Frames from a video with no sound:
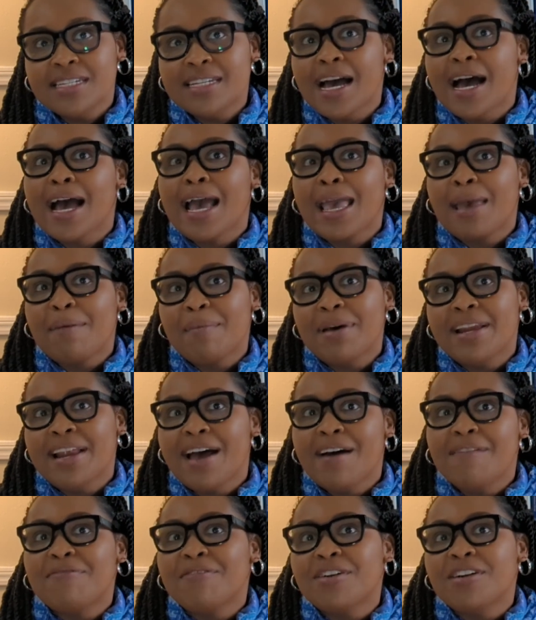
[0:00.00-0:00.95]
time and
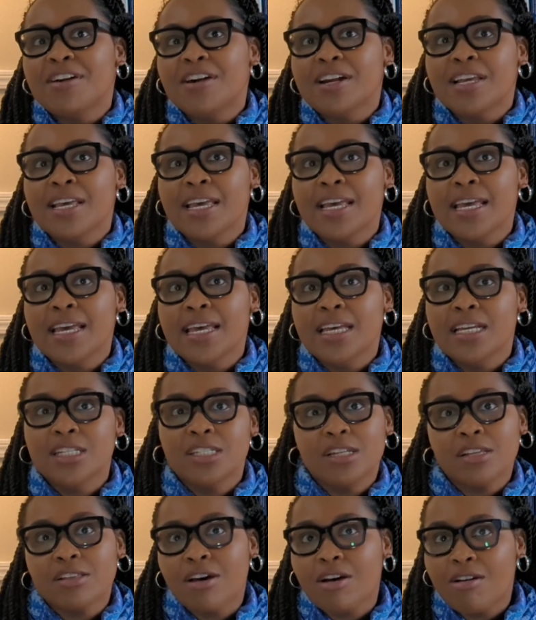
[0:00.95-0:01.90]
effort
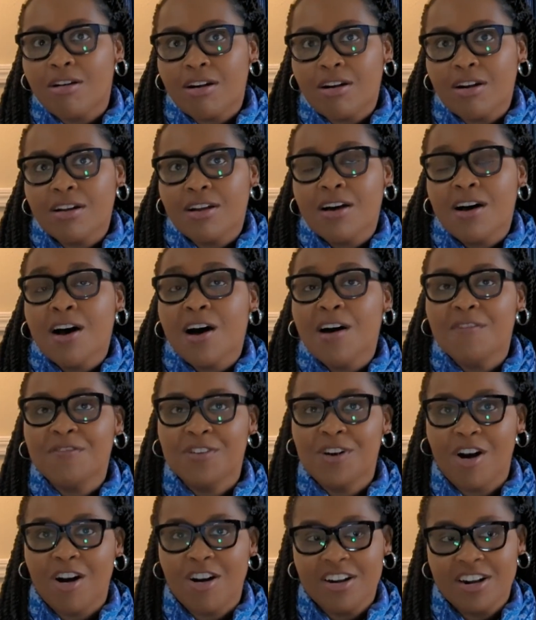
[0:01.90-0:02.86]
into the art of
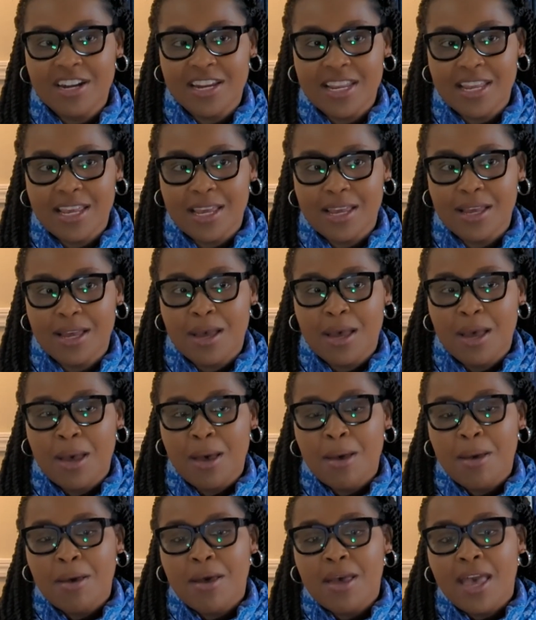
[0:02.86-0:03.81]
gardening,
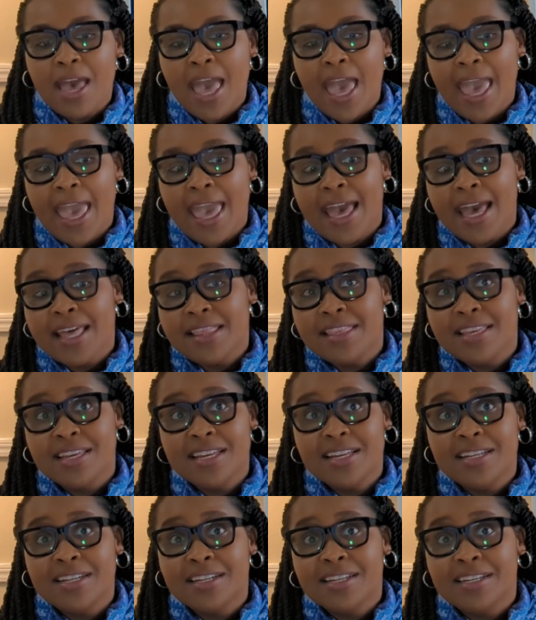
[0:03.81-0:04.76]
and
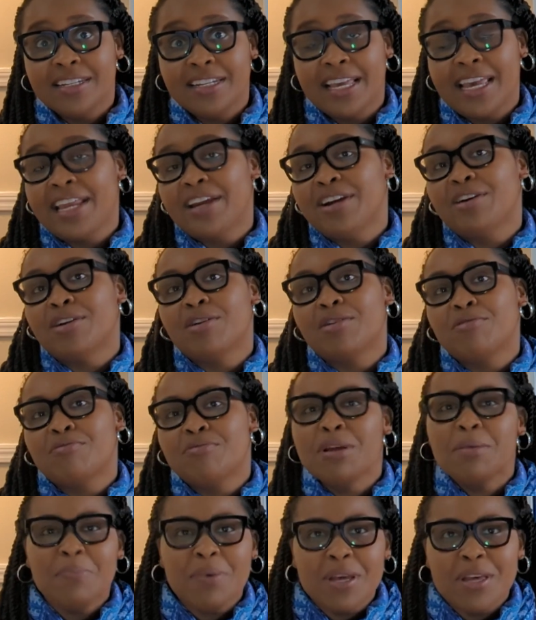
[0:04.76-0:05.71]
then later
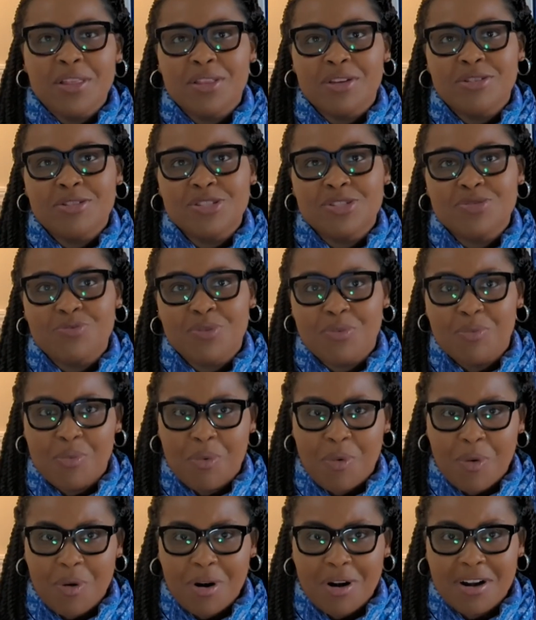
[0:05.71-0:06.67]
reaping those
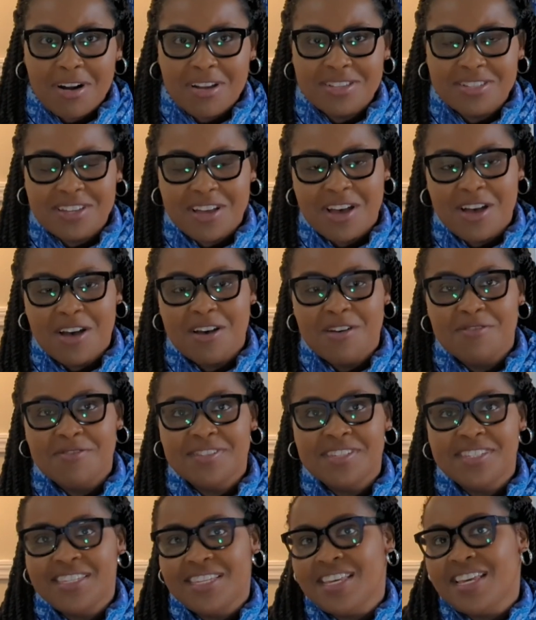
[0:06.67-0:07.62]
rewards of
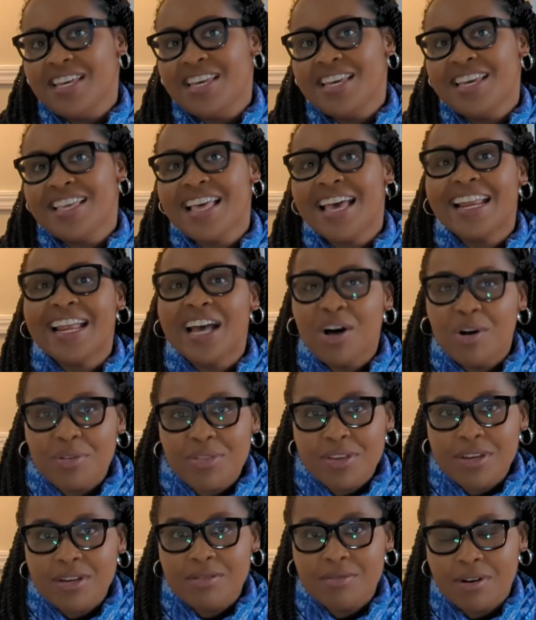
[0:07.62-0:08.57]
seeing that
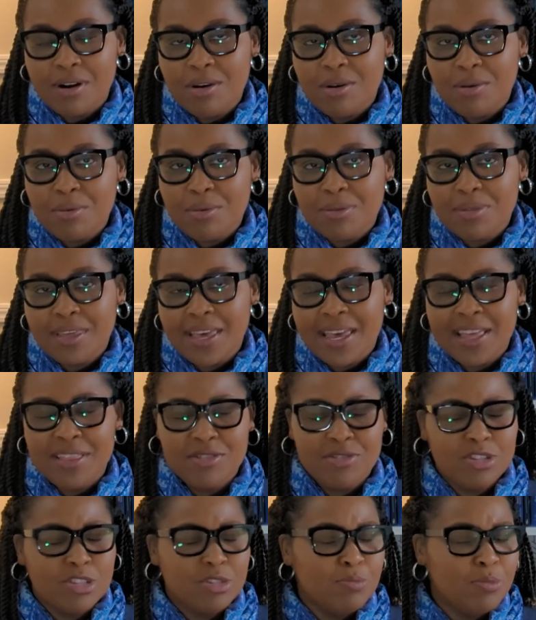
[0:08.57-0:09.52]
healthy growth and
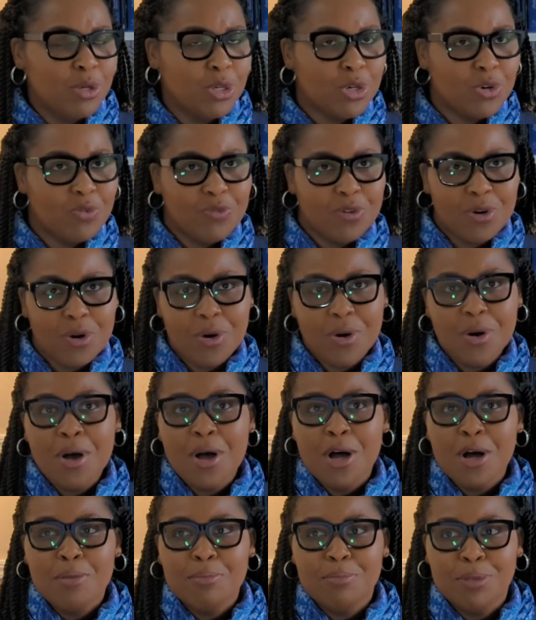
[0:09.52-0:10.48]
those beautiful
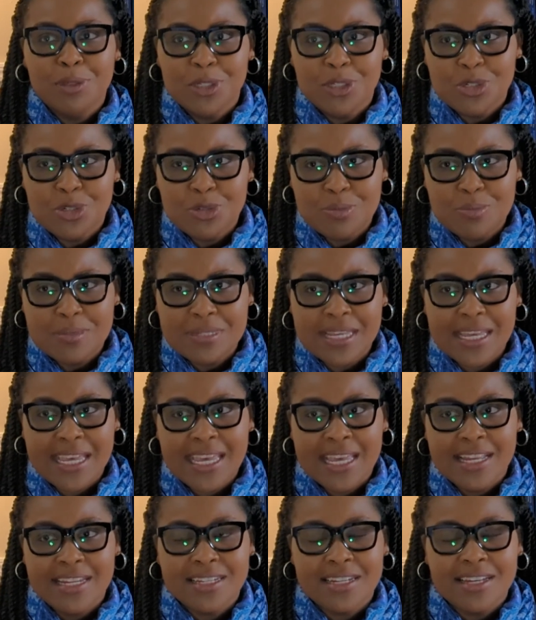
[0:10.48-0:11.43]
blooms.
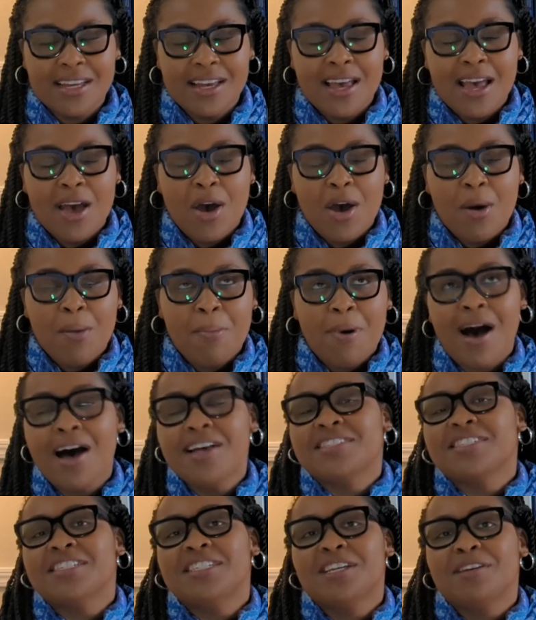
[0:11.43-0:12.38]
It
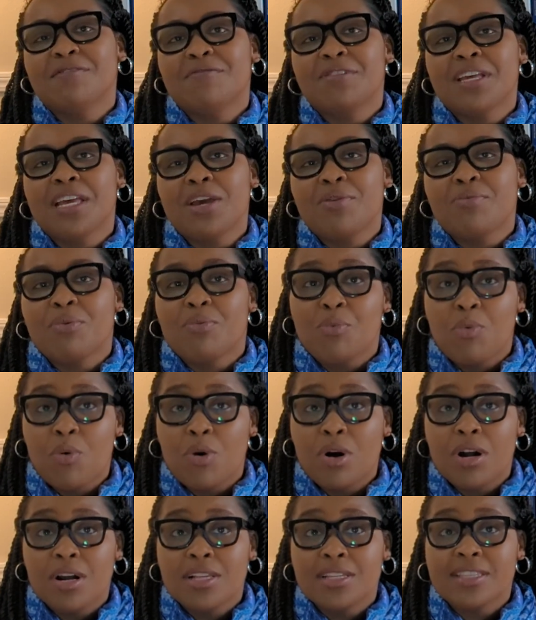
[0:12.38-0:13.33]
positively
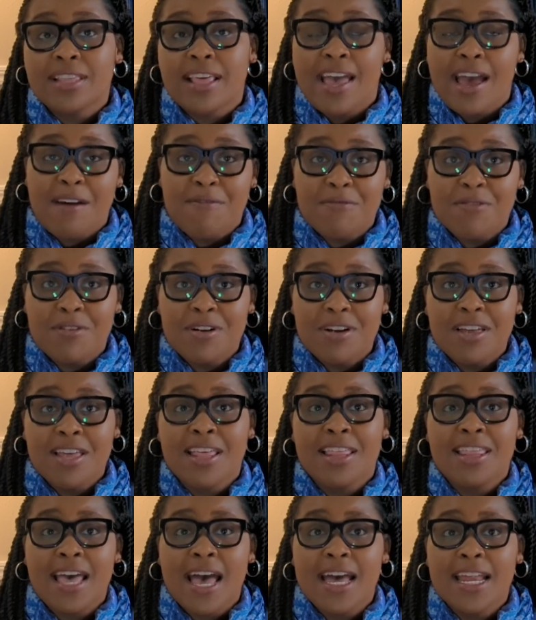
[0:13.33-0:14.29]
rewards the effort
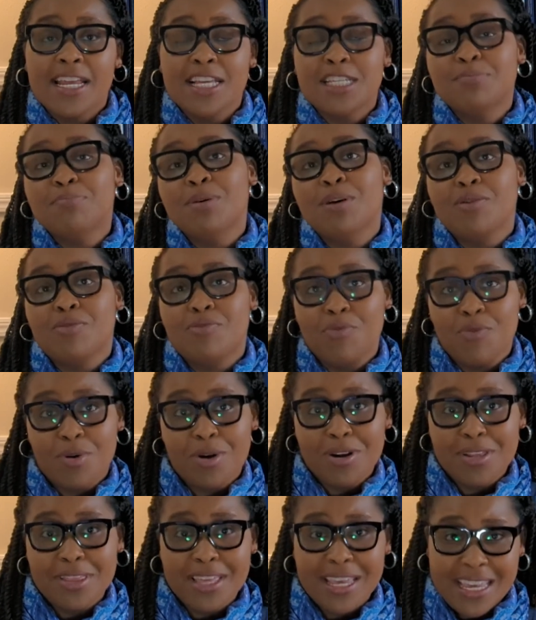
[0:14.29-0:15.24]
that is put
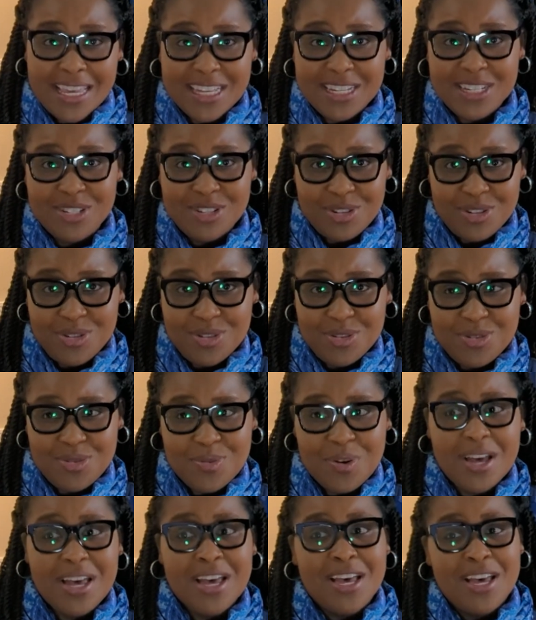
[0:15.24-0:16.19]
forth into
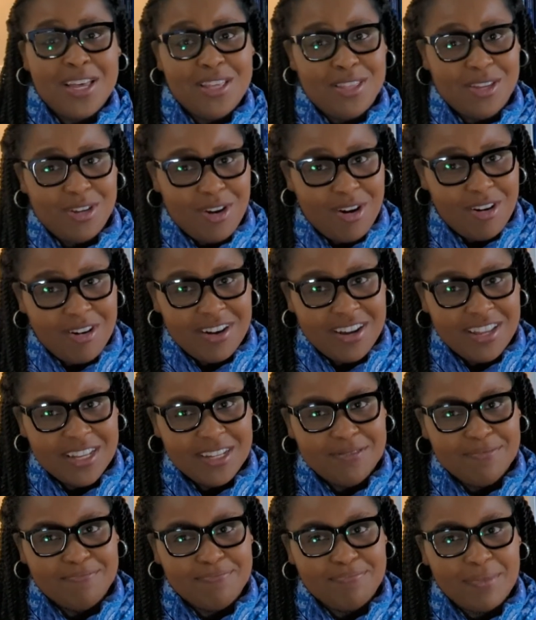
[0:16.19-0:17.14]
the garden.
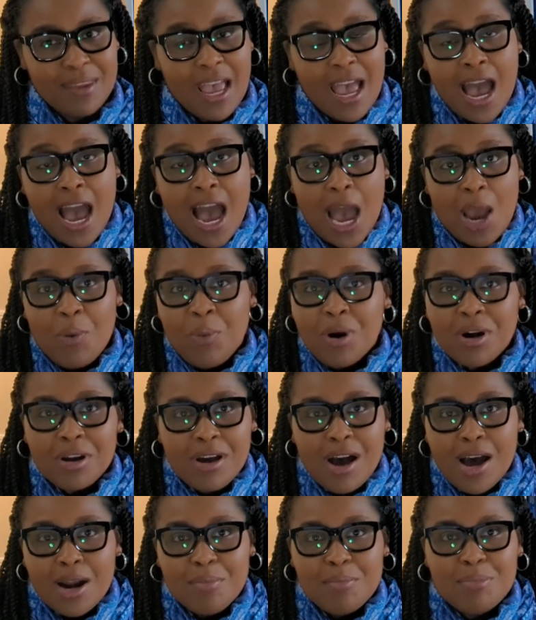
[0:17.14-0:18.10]
I work
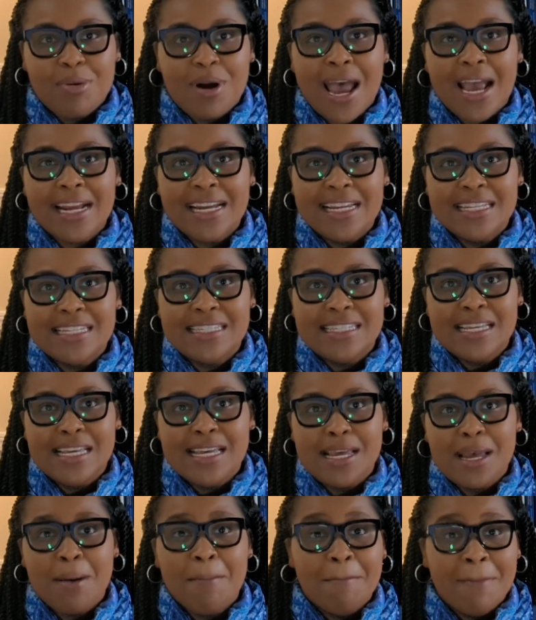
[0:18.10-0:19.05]
on
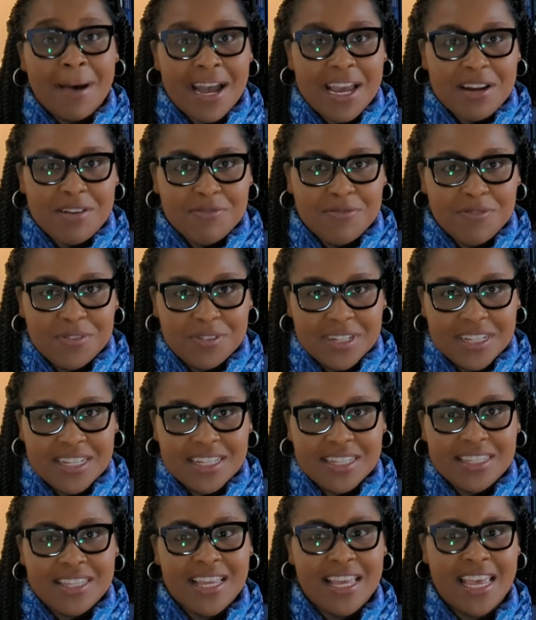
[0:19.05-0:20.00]
practicing
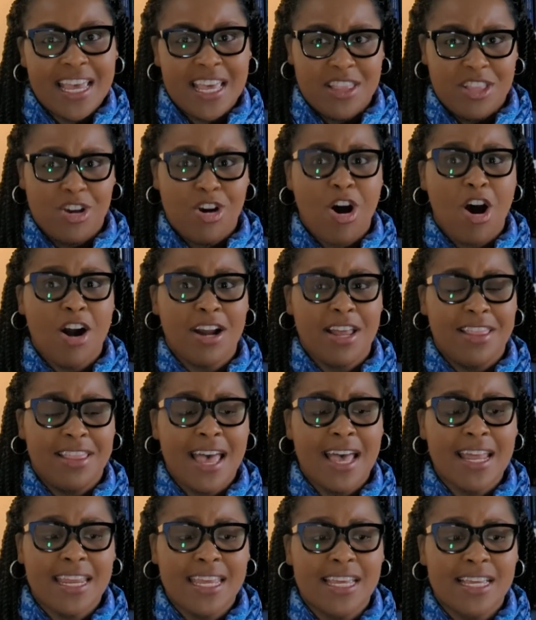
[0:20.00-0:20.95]
mindfulness in the garden.
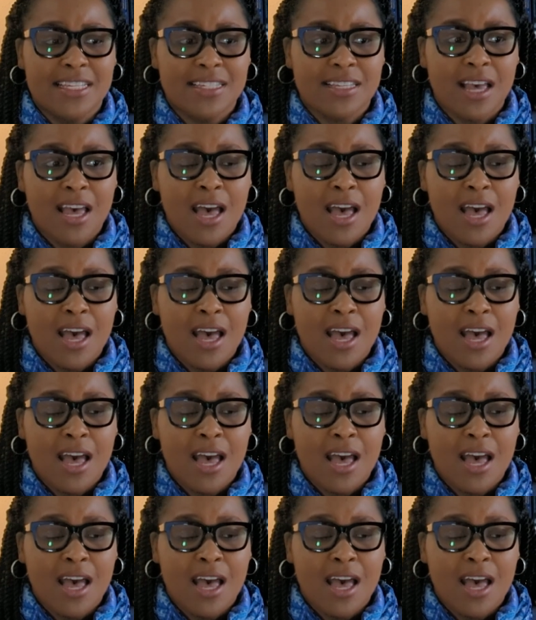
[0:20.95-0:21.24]
That is